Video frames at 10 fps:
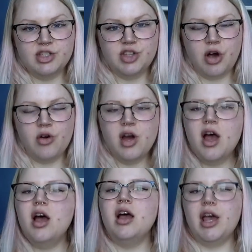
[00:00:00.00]
So
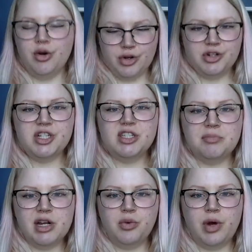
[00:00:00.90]
in order to
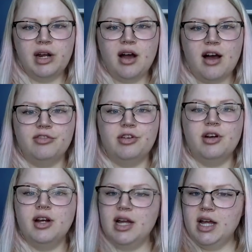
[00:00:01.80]
submit a winning
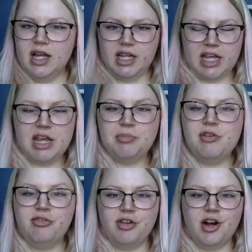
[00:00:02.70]
offer, keep
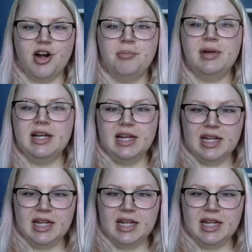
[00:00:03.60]
it firm,